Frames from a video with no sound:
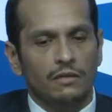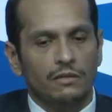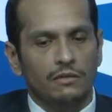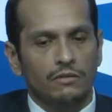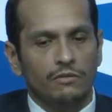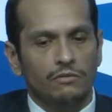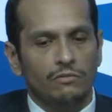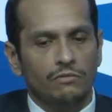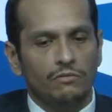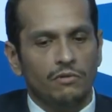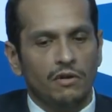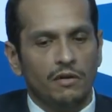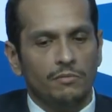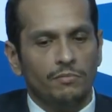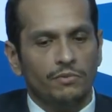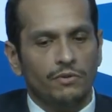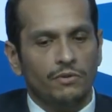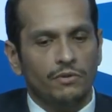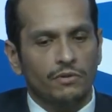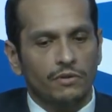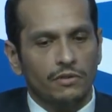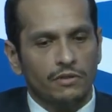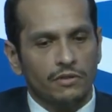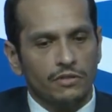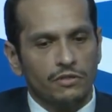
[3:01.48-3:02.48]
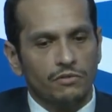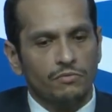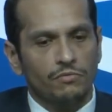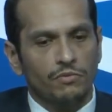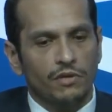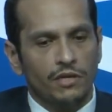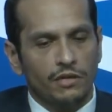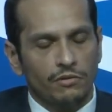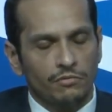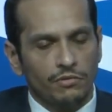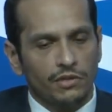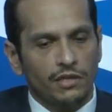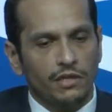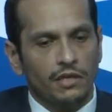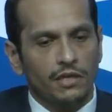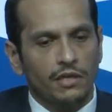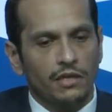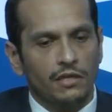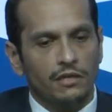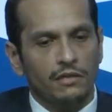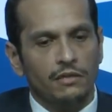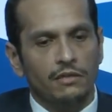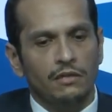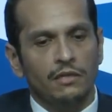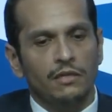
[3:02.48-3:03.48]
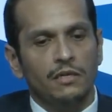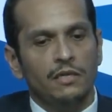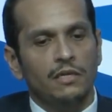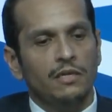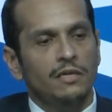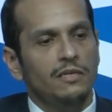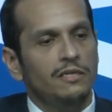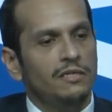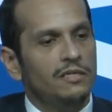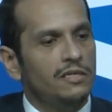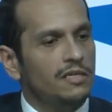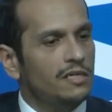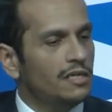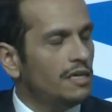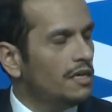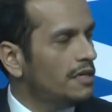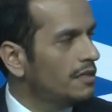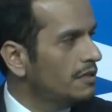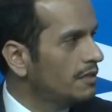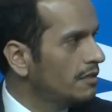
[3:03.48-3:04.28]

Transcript: to a progress where we can see an